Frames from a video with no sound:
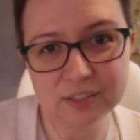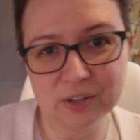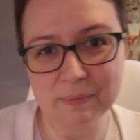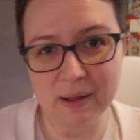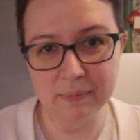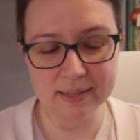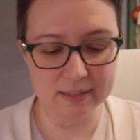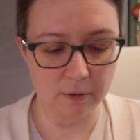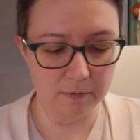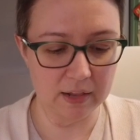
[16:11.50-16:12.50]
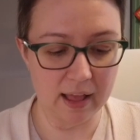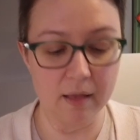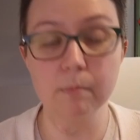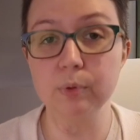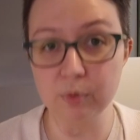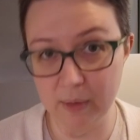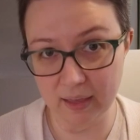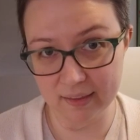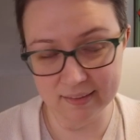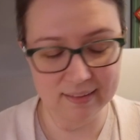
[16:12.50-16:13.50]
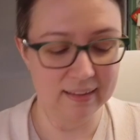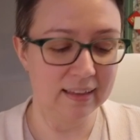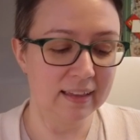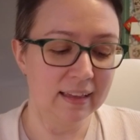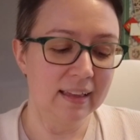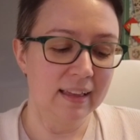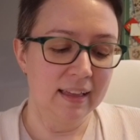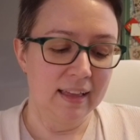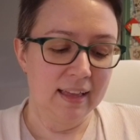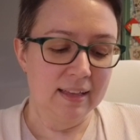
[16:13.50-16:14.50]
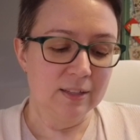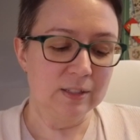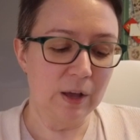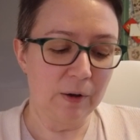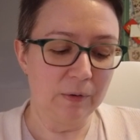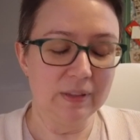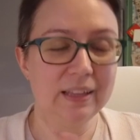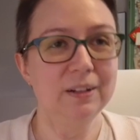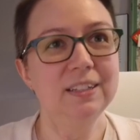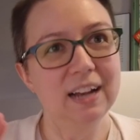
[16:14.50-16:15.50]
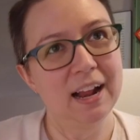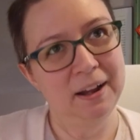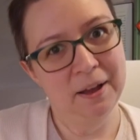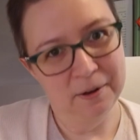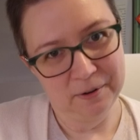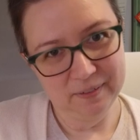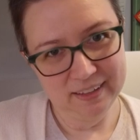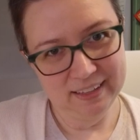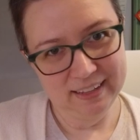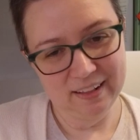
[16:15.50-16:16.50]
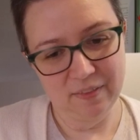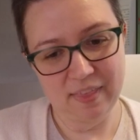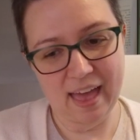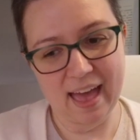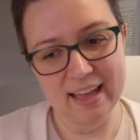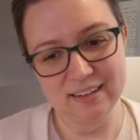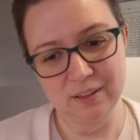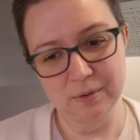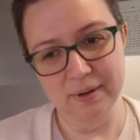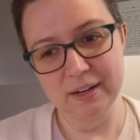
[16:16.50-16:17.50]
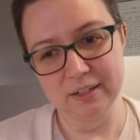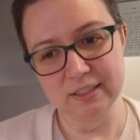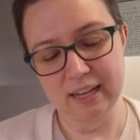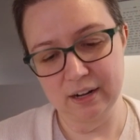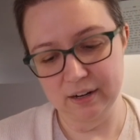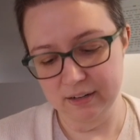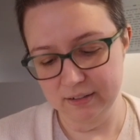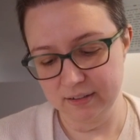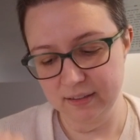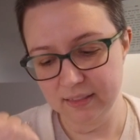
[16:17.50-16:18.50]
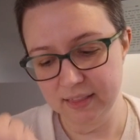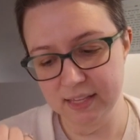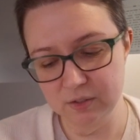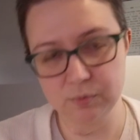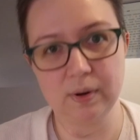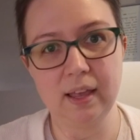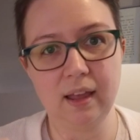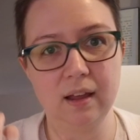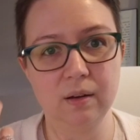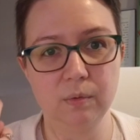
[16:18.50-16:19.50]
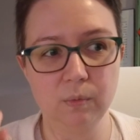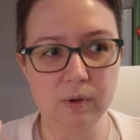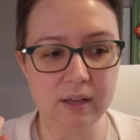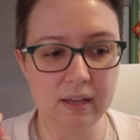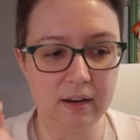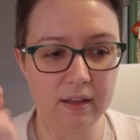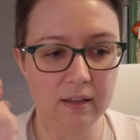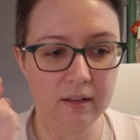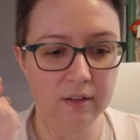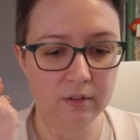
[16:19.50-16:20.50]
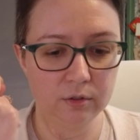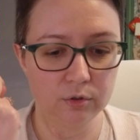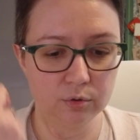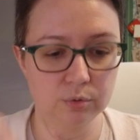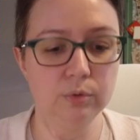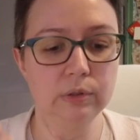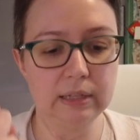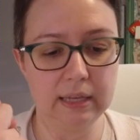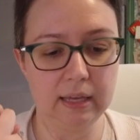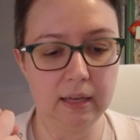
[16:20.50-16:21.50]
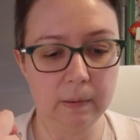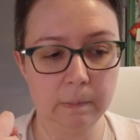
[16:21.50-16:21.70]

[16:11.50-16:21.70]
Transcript: to remind myself that I am blooming. So little did I know that 3 years later, this ring would truly